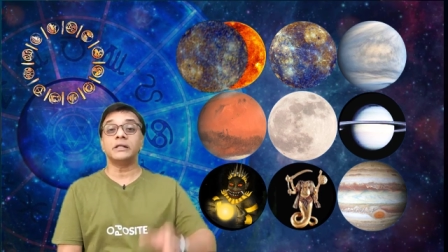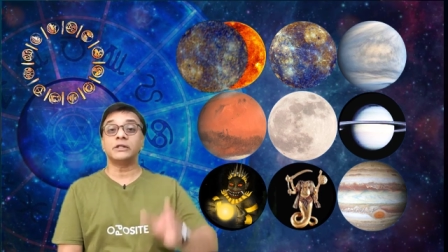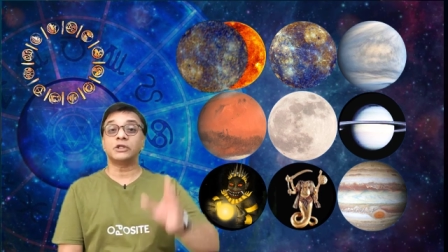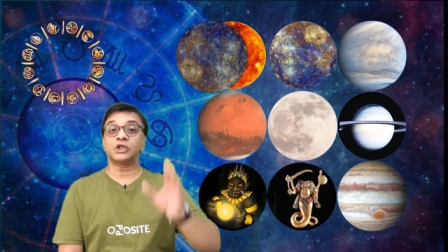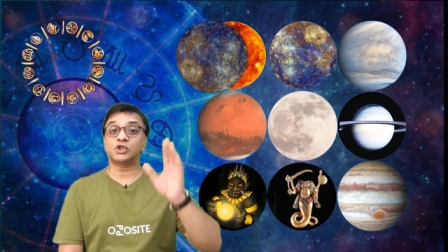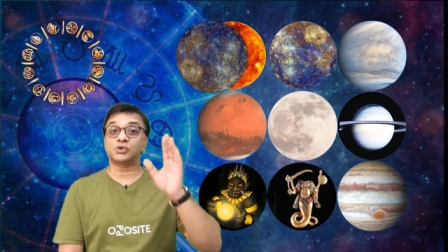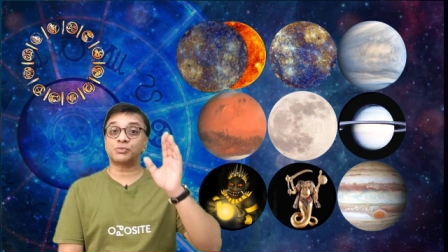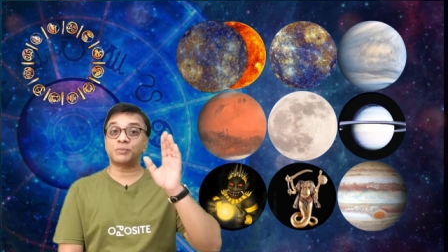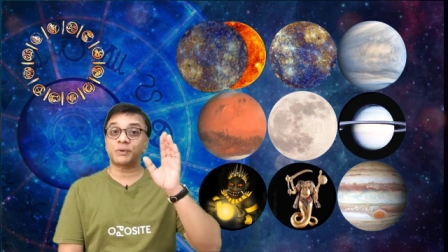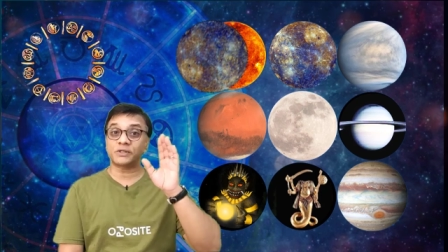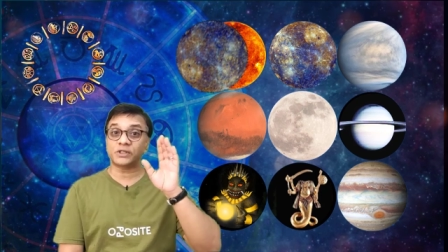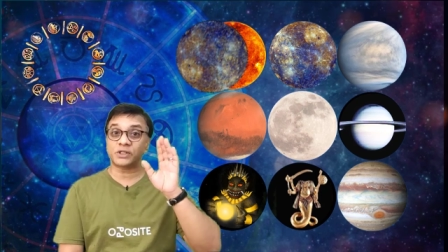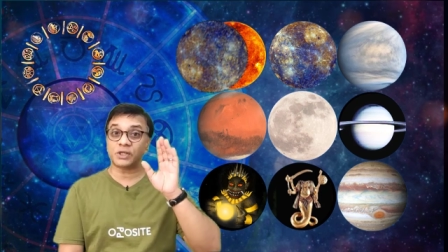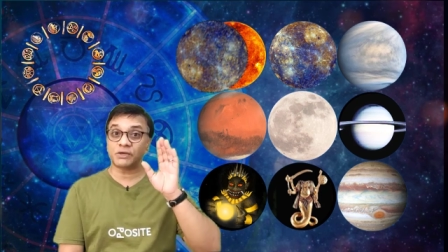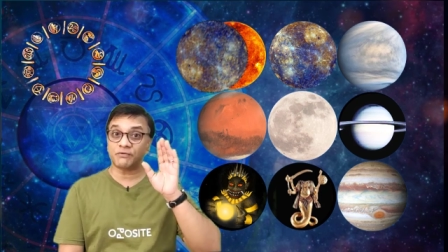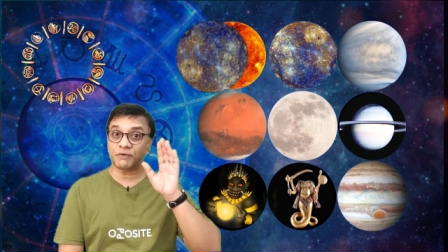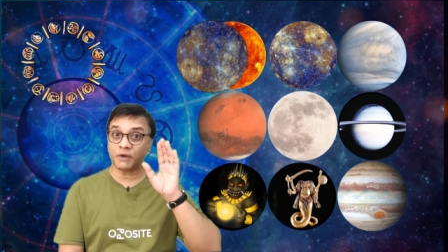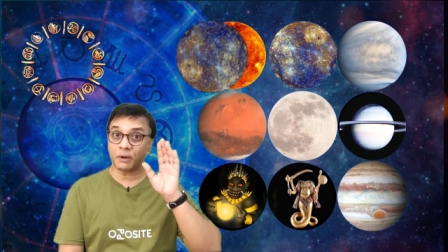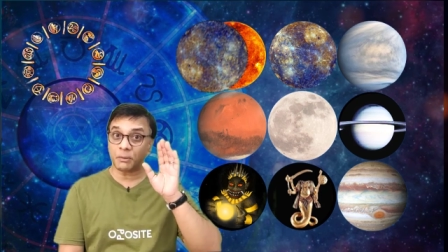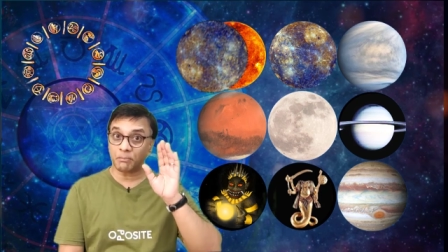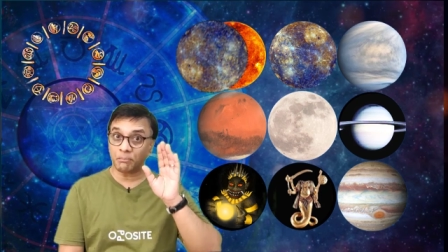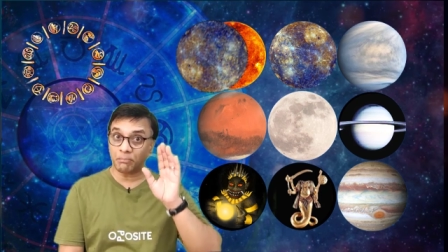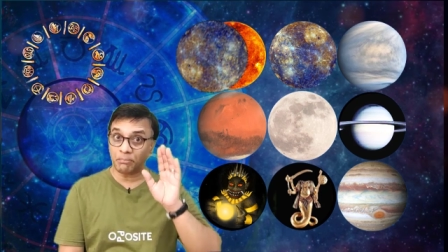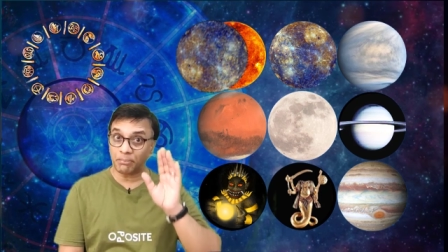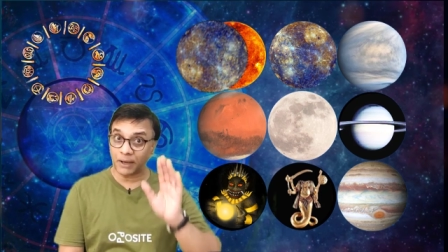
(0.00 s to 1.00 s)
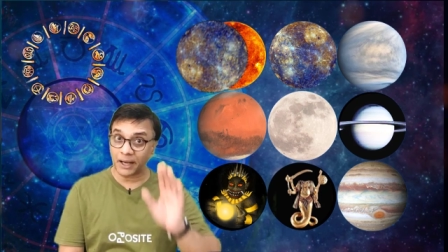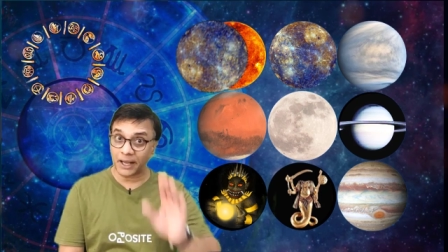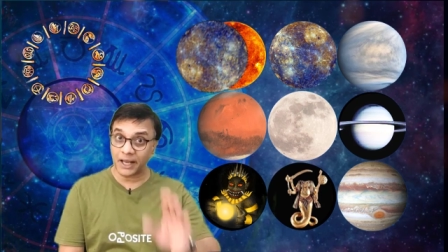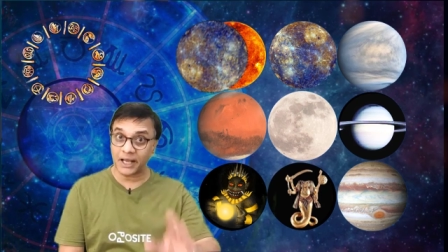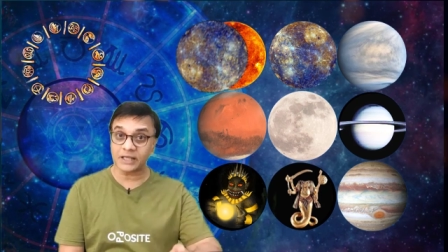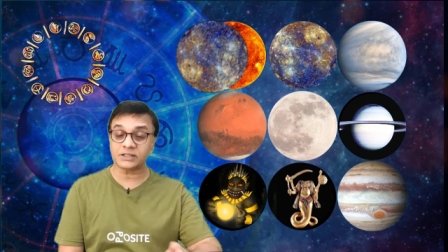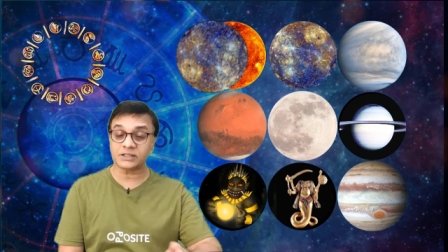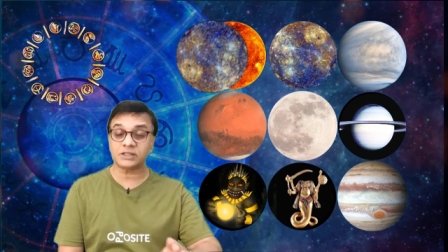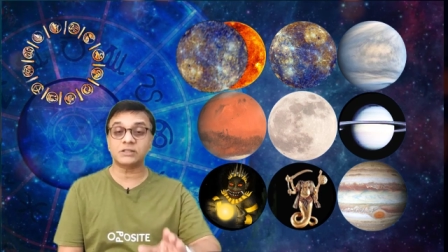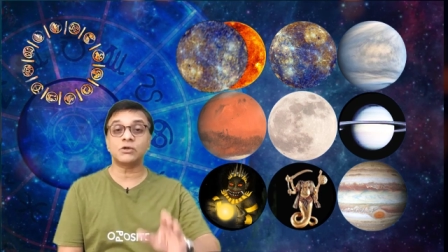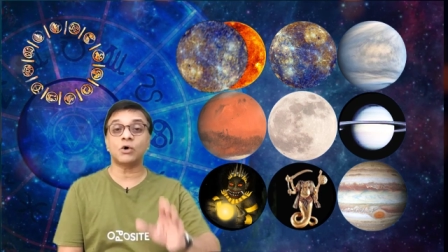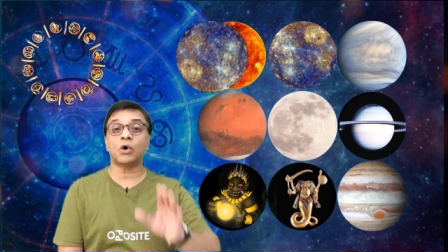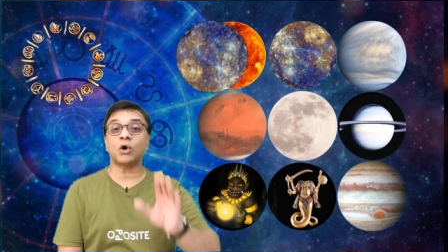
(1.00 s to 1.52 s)
the specific
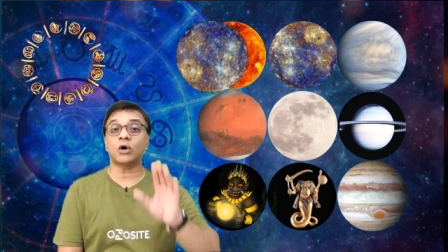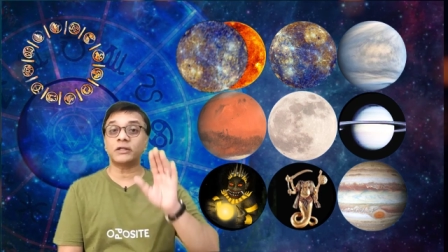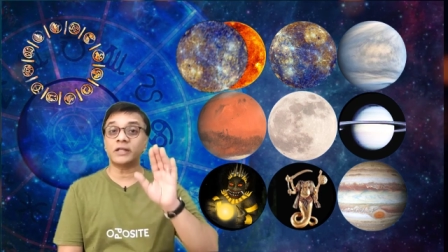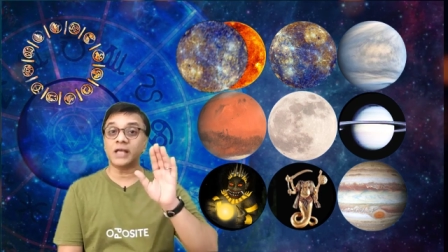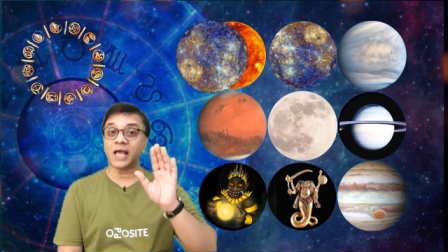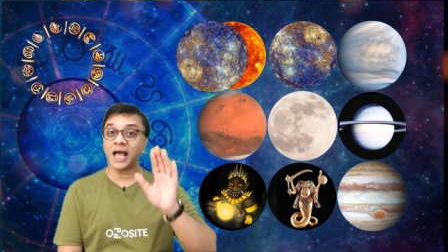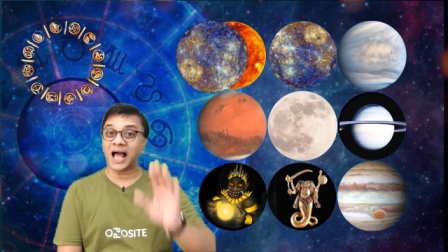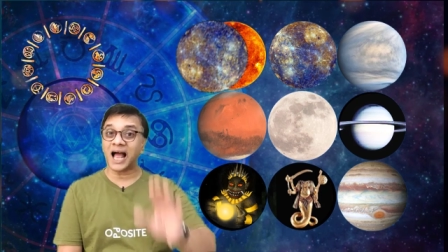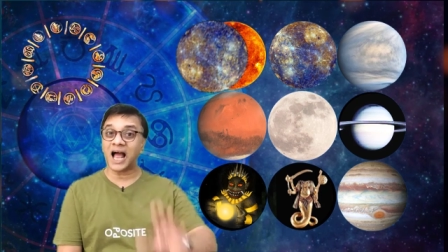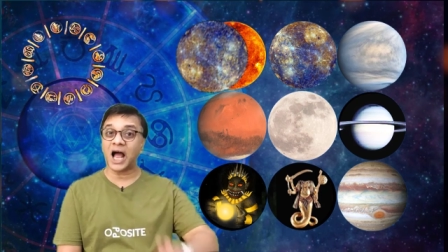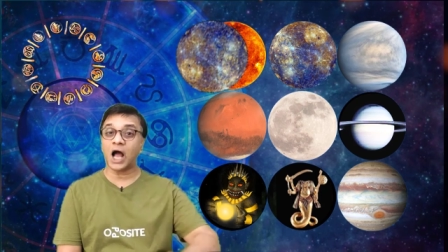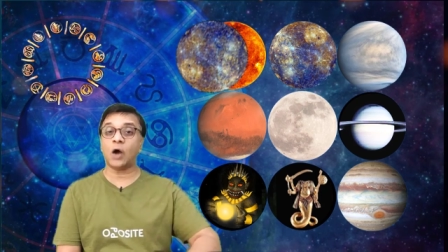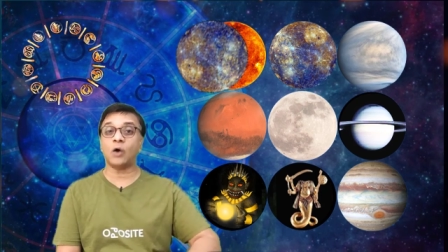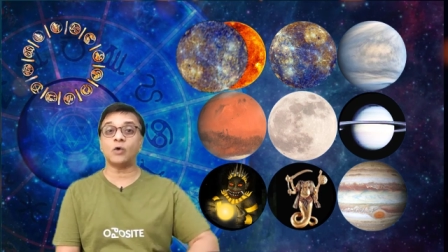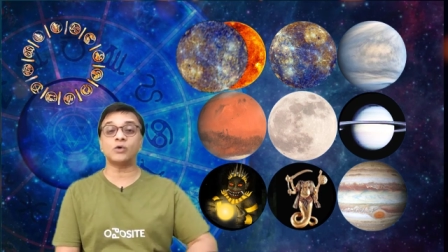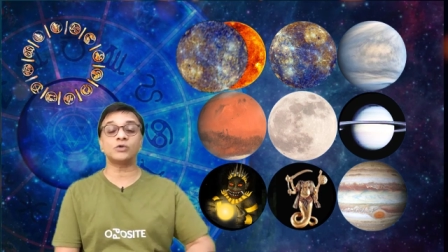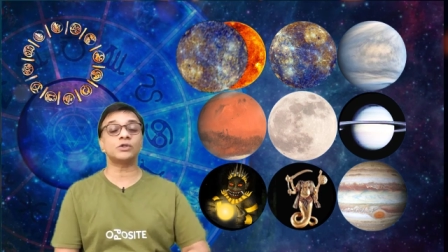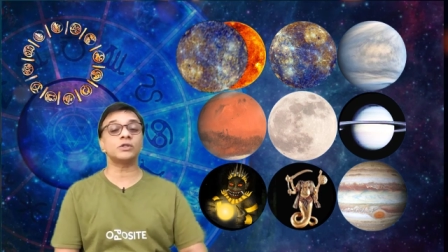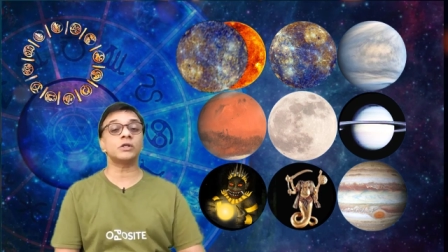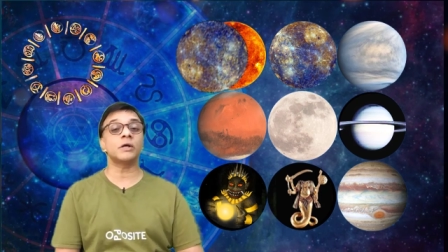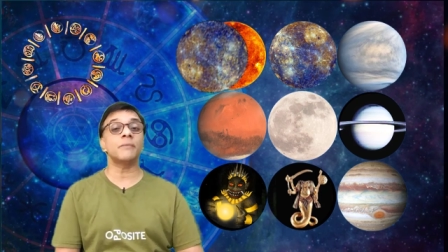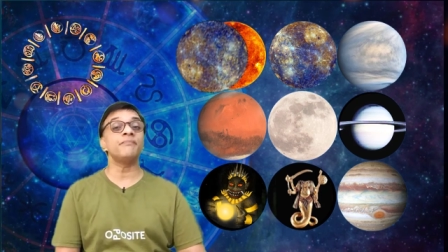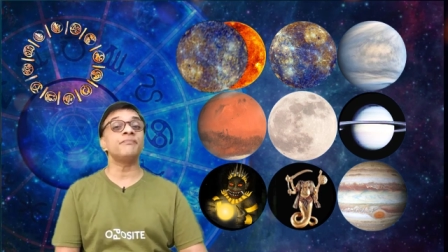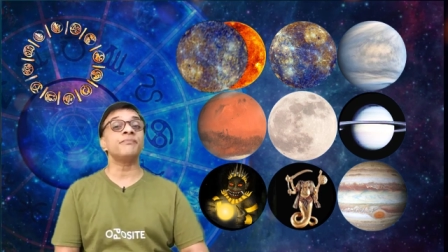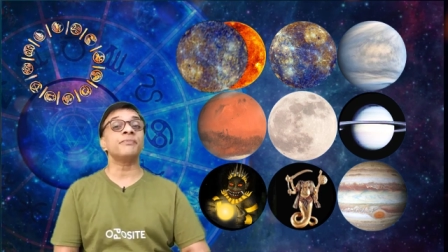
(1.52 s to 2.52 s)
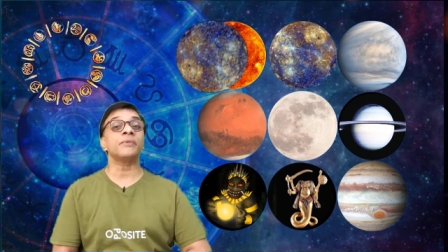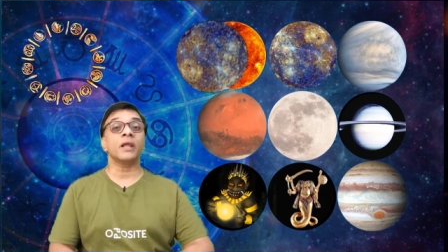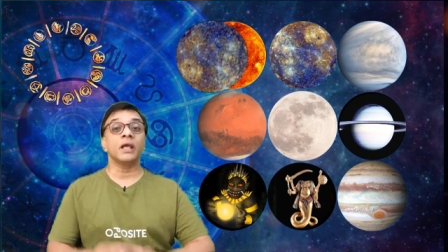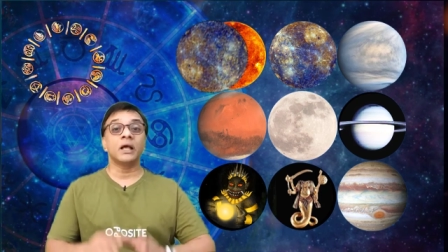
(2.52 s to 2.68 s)
place or the house